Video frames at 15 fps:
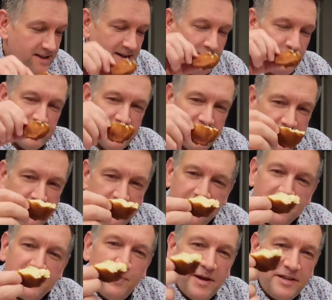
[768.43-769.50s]
I wasn't
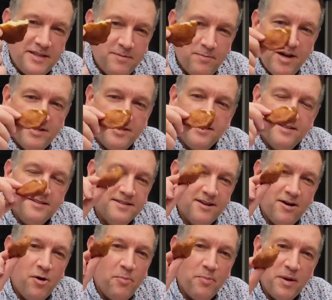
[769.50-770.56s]
expecting much. The
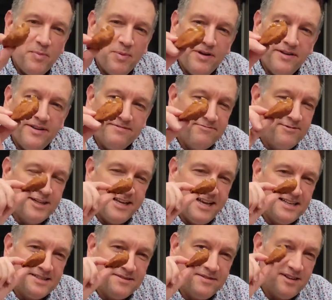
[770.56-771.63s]
hot pepper really
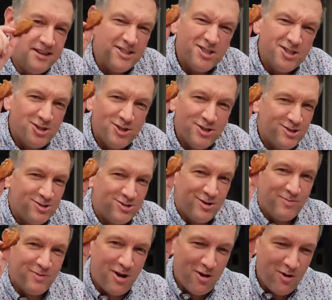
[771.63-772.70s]
hasn't, I should have just
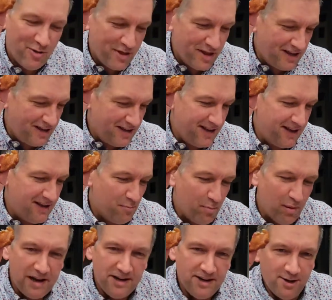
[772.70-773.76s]
dropped the whole thing in there,
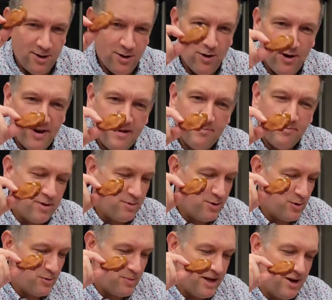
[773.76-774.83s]
blended it all up, probably
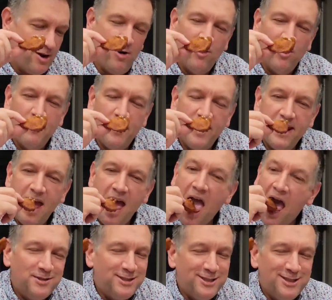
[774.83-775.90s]
would have been a whole lot better.
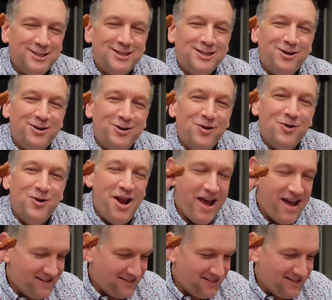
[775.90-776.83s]
It was so good.